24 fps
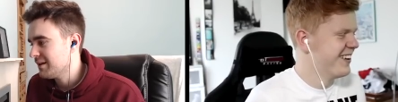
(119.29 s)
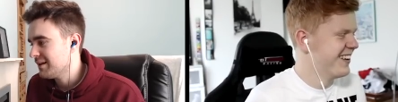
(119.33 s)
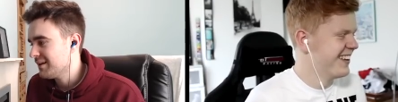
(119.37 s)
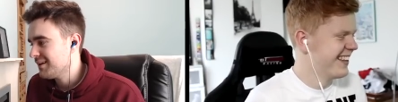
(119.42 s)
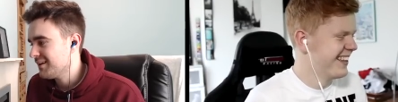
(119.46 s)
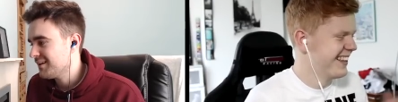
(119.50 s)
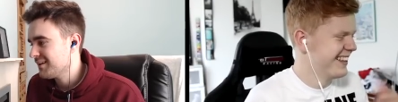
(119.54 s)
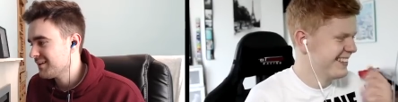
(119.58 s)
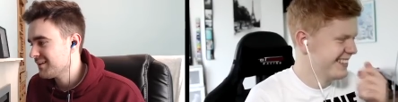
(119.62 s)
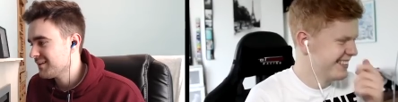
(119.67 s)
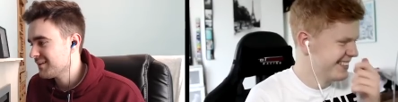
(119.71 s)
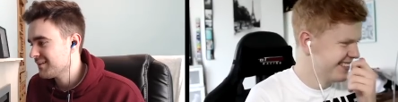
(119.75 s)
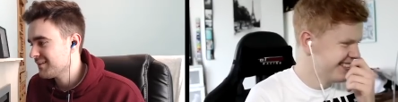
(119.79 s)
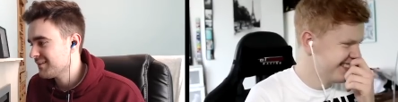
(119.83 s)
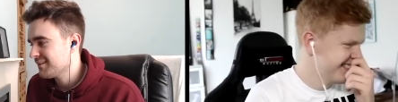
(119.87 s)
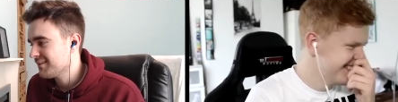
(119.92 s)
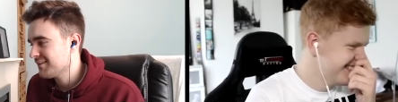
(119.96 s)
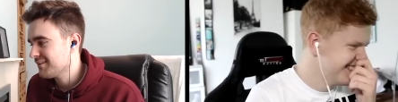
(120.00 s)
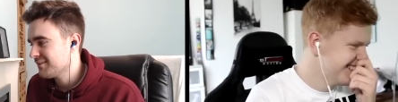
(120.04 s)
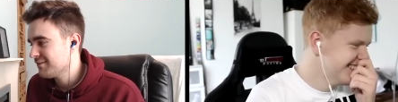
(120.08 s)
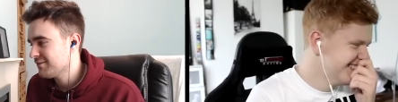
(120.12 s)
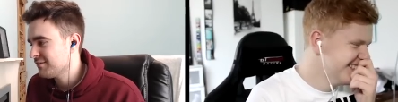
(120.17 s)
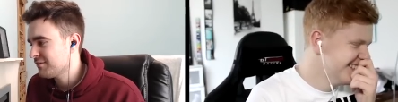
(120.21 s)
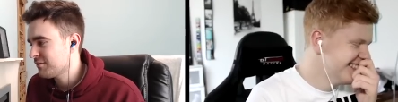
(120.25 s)
Speaker 1: my
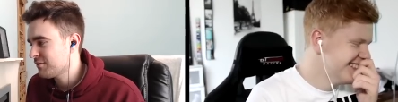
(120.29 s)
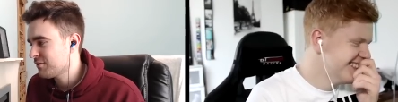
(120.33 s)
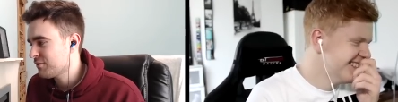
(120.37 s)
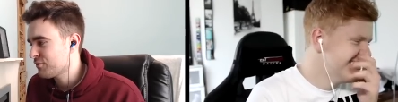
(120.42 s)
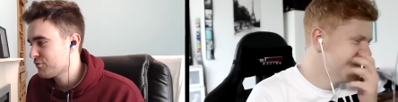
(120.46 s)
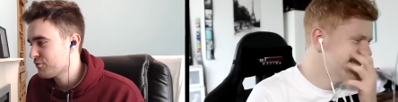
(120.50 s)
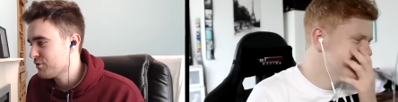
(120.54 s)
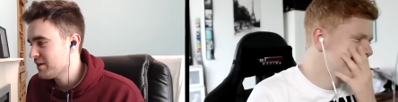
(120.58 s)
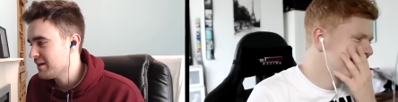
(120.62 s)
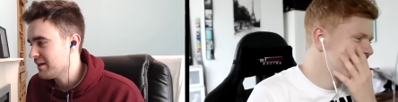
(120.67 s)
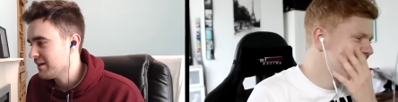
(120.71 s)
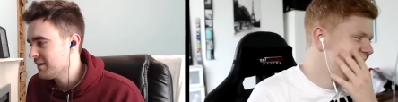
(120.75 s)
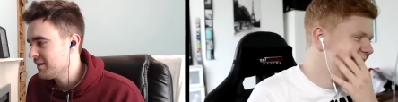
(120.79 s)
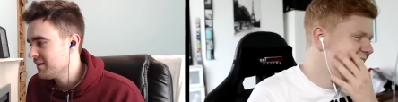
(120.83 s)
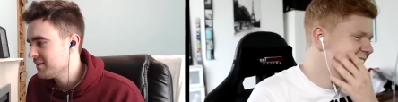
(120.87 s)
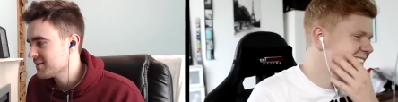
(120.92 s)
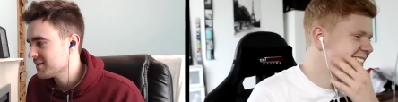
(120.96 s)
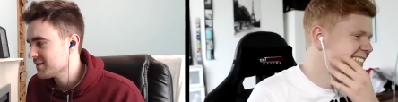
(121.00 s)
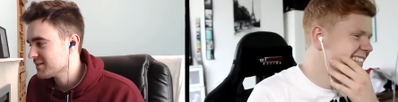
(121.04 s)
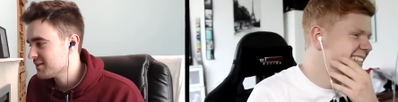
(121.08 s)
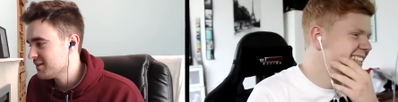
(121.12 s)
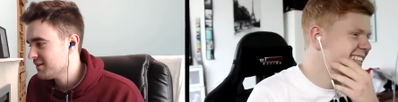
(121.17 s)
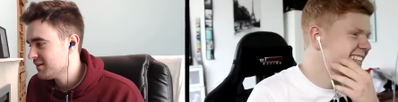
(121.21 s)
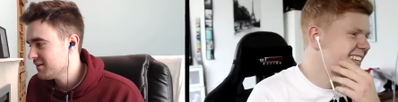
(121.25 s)
Speaker 2: three leagues,
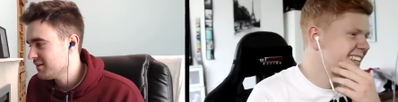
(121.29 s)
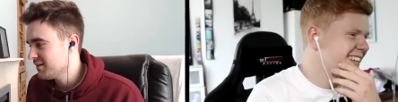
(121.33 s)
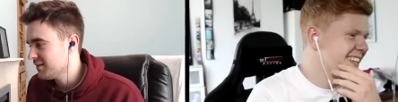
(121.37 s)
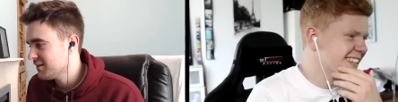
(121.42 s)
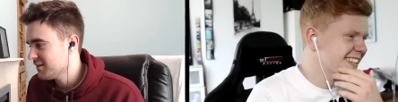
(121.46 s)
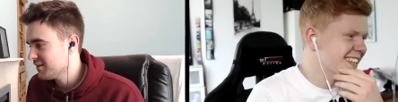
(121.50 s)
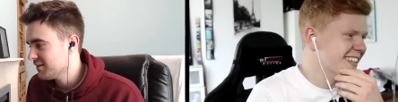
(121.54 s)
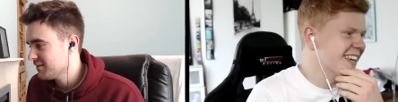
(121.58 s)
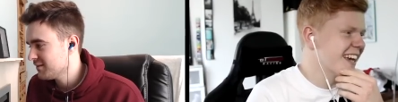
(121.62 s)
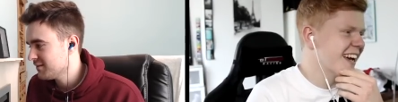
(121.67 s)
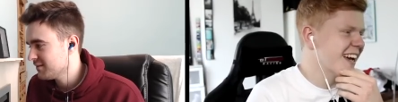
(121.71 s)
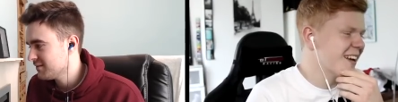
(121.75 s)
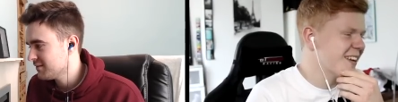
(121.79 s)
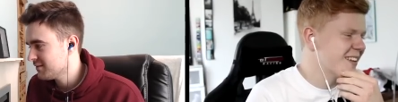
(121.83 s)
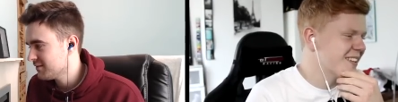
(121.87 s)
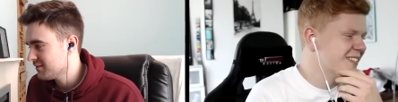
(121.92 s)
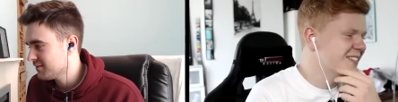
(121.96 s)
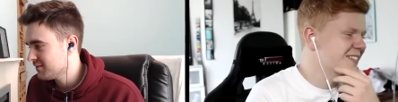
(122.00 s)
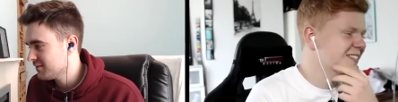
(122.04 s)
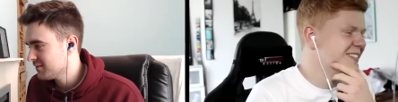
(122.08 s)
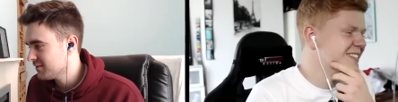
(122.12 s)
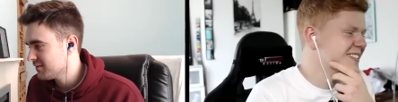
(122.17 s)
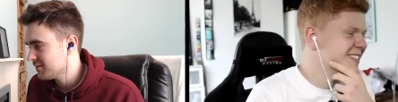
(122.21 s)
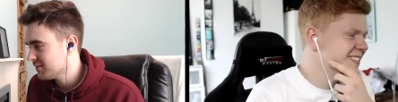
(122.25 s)
doesn't it?
Speaker 1: Yeah,
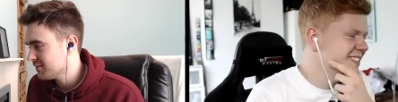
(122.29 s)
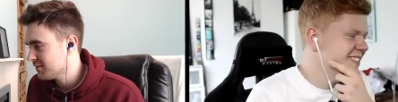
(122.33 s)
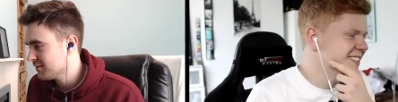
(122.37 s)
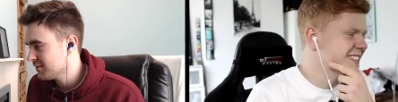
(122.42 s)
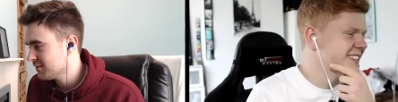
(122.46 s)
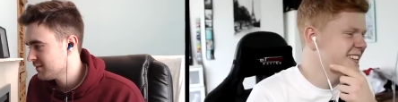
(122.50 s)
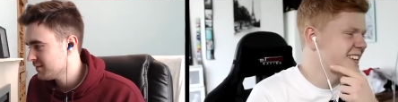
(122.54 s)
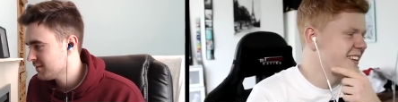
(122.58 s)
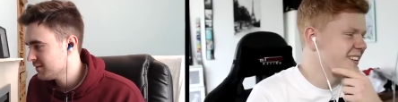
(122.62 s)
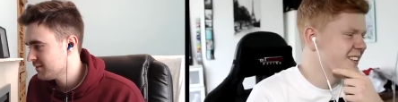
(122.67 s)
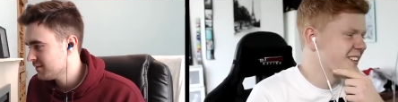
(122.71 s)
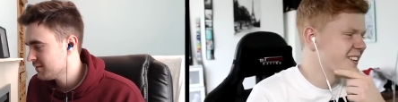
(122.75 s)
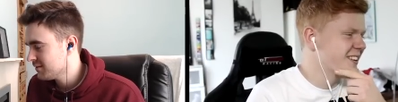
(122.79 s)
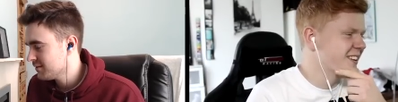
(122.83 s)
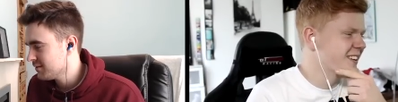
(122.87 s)
Oh